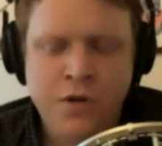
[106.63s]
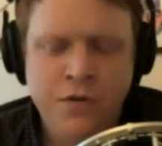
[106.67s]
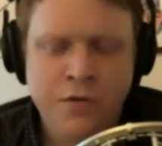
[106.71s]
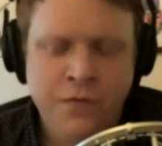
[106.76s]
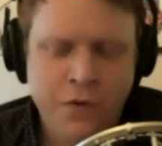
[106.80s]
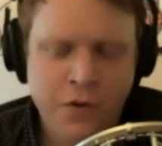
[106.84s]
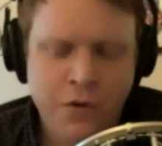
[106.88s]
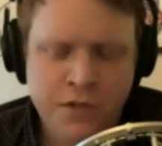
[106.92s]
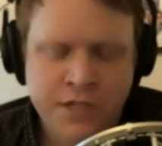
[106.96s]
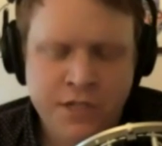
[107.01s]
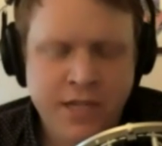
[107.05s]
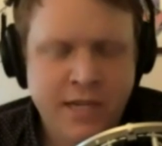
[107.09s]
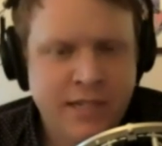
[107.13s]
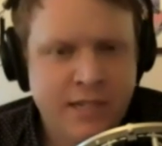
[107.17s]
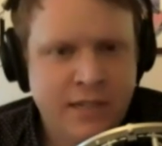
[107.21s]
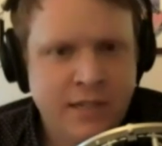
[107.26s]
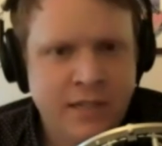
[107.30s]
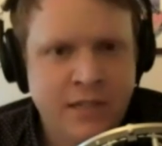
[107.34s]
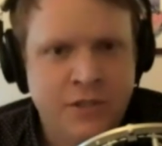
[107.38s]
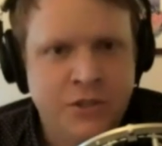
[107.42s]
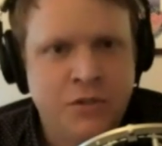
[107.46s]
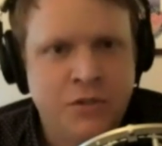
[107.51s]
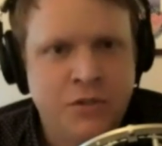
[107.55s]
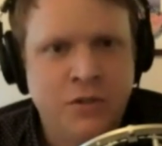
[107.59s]
first get
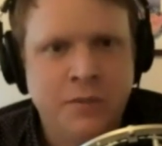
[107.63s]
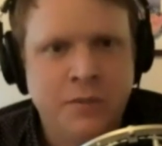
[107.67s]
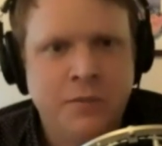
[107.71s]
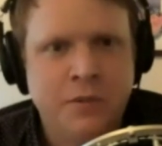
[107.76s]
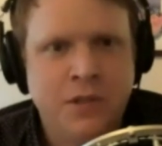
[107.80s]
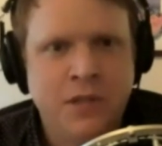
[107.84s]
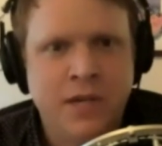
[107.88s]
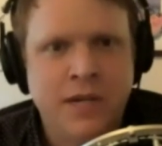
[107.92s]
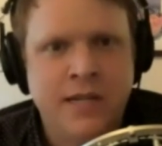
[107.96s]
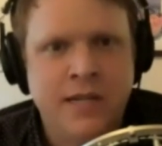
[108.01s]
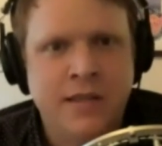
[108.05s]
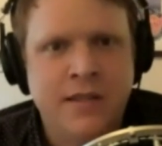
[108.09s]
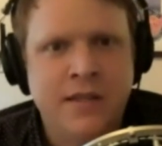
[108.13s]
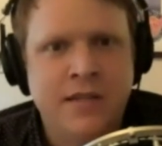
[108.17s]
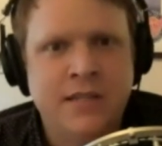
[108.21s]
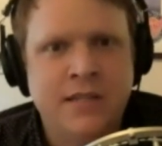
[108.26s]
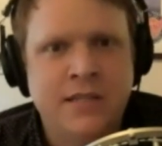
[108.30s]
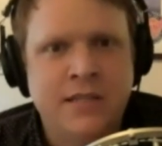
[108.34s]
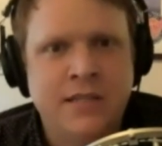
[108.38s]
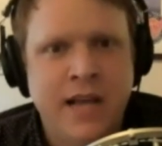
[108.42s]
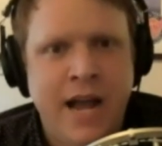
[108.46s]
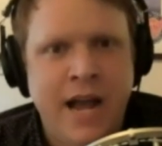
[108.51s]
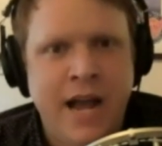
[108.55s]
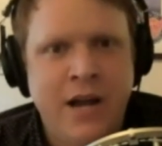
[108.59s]
a script like
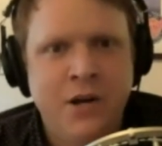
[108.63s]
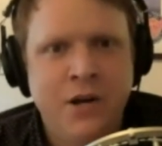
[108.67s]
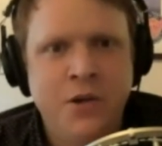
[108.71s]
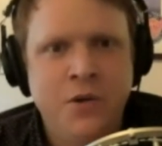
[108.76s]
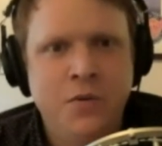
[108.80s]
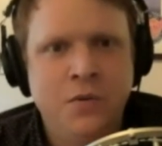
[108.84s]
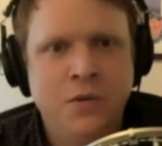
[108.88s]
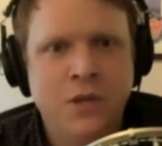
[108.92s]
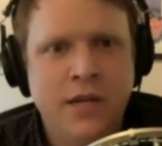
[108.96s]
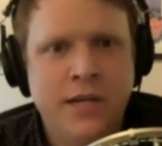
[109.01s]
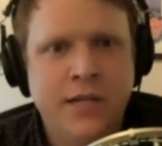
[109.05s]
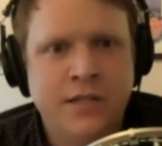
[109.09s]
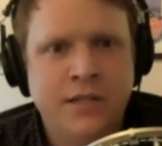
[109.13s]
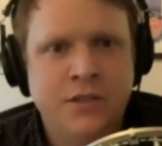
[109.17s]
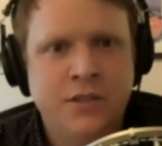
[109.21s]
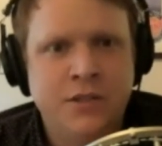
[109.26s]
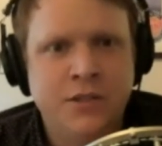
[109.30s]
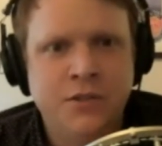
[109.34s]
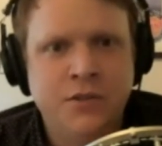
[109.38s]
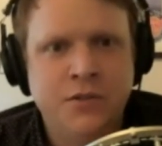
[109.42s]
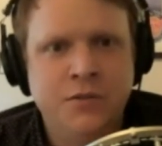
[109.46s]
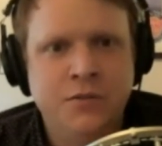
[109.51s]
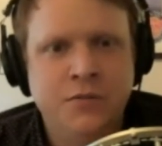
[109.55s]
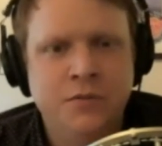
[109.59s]
this, how do you like
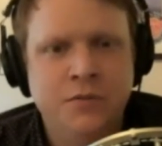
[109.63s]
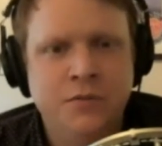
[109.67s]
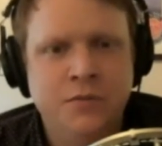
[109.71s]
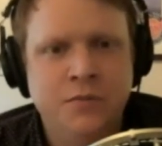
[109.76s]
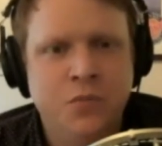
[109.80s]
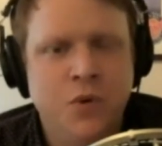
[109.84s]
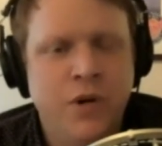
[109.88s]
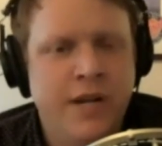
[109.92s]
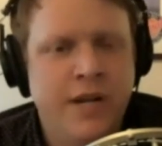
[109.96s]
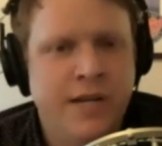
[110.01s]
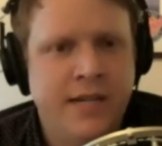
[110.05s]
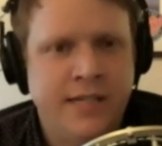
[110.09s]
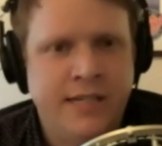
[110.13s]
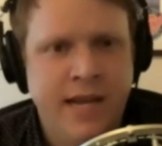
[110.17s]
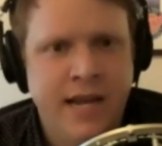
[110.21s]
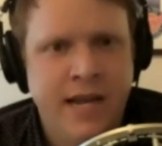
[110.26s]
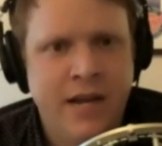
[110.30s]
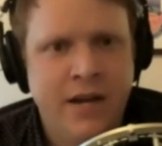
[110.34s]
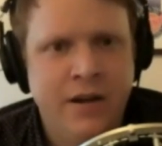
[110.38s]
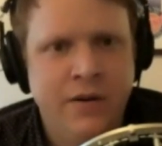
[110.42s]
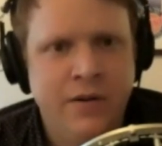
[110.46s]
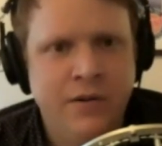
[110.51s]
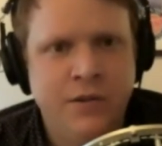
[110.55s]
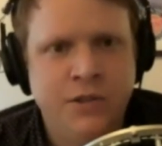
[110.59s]
to break it
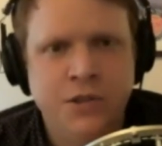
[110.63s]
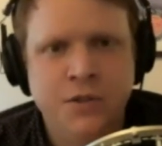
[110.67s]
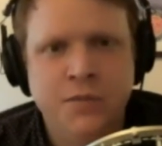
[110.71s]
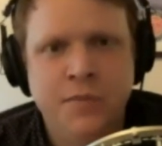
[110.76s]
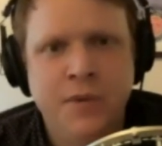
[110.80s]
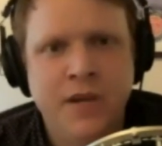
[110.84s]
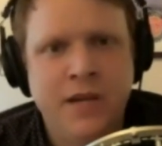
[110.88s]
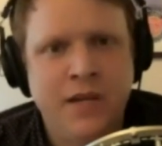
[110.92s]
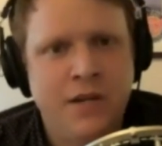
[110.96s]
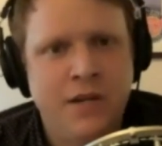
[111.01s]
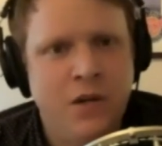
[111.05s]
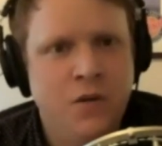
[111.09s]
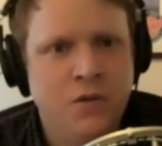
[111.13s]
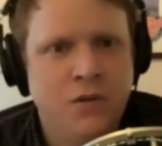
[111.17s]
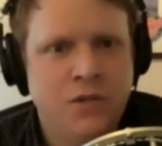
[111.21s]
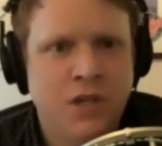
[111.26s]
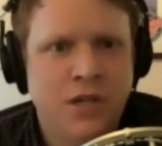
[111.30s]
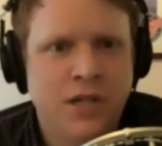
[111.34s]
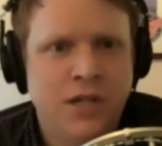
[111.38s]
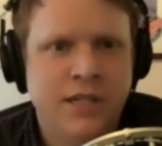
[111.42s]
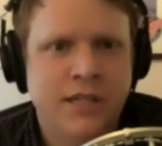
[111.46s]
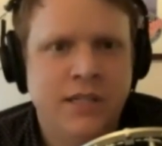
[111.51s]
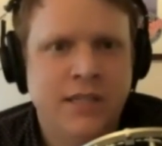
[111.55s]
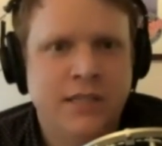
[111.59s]
down? Do you make notes
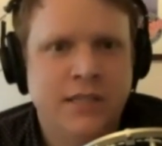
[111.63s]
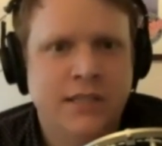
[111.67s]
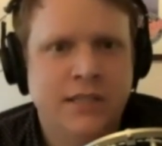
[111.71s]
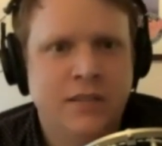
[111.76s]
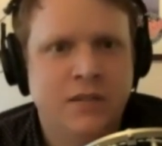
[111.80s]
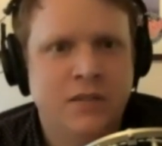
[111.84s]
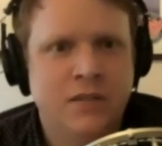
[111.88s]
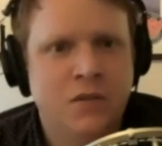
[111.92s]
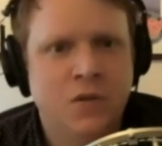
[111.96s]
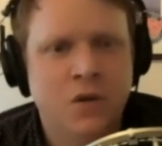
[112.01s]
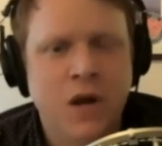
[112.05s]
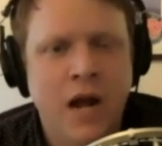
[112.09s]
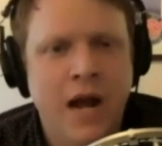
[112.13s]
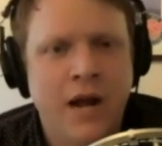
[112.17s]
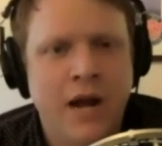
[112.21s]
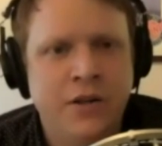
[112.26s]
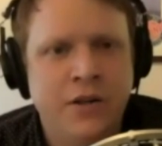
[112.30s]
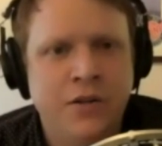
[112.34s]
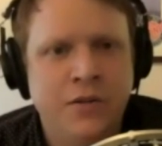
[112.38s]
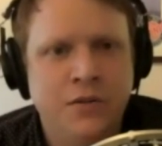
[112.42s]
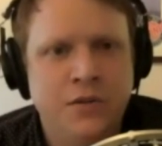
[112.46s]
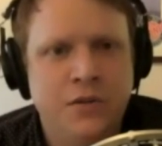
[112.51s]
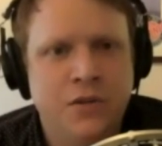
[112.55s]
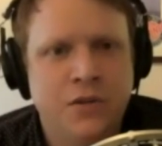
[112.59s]
on it? Or how do
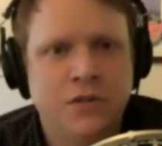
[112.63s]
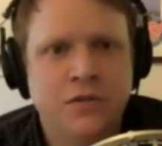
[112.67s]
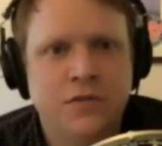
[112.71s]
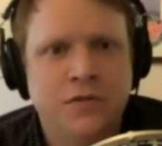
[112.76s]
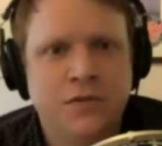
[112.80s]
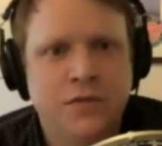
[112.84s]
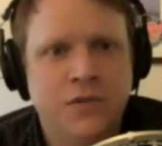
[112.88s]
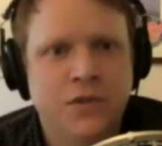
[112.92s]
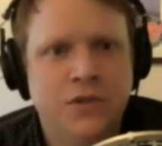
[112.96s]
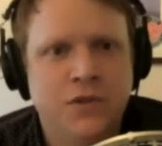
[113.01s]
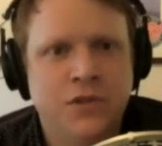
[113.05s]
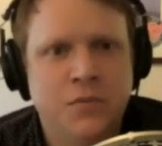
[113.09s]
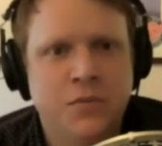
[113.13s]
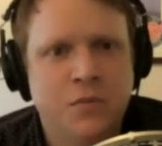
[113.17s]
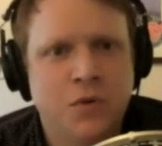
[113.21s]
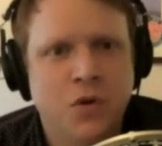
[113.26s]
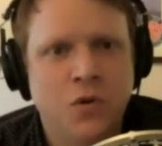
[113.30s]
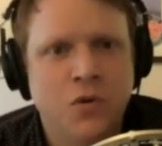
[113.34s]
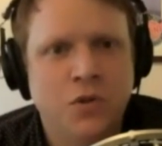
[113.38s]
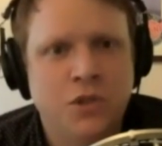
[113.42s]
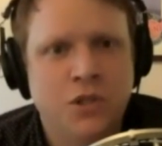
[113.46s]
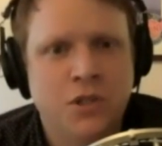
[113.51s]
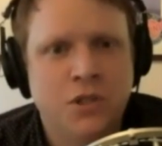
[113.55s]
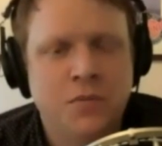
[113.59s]
you sort of first
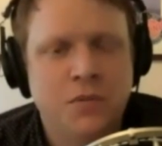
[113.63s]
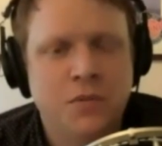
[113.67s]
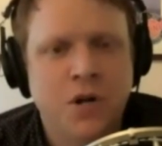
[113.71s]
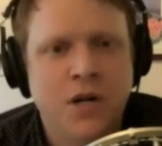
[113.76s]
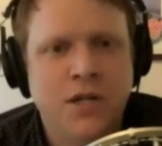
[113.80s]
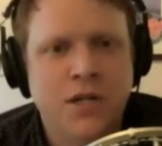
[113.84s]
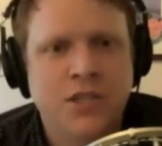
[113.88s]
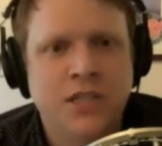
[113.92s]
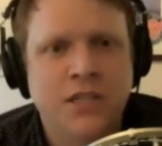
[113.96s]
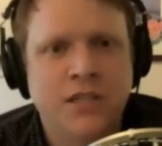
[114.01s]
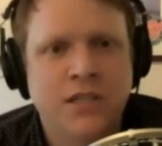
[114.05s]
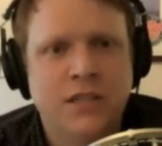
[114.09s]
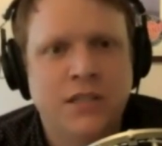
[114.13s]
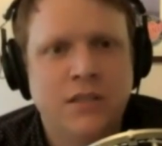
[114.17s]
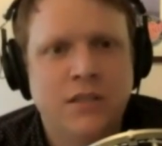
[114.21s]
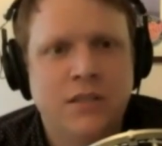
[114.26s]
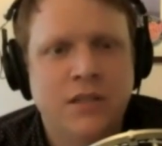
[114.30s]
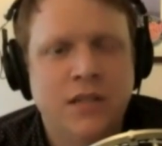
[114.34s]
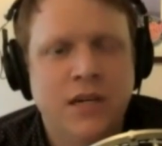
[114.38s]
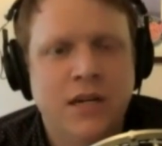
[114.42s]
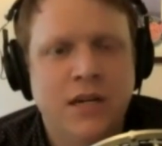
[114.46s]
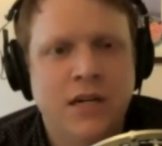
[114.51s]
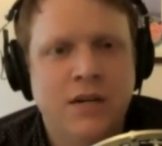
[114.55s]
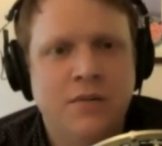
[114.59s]
approach the project
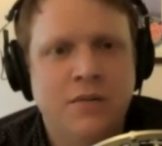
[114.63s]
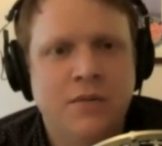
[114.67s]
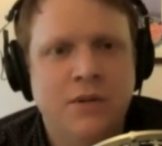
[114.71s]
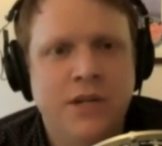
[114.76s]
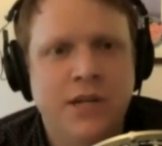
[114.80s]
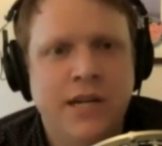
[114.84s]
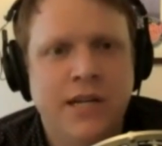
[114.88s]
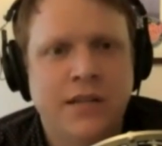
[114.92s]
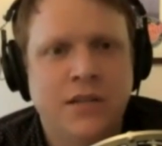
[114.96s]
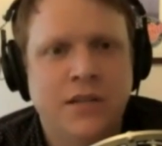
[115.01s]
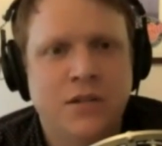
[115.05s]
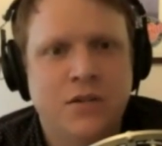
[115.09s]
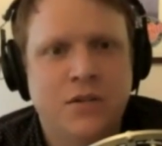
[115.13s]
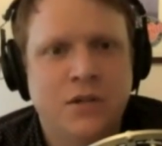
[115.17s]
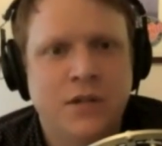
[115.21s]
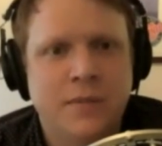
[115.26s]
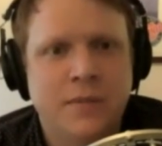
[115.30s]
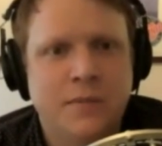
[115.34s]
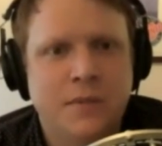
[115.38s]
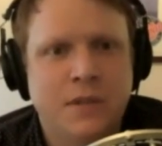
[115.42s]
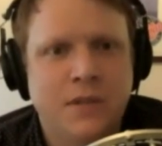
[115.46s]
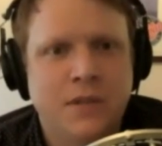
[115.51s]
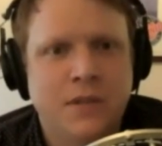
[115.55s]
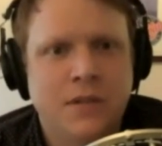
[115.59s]
when you get the
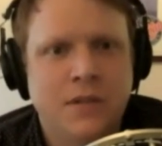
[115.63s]
script?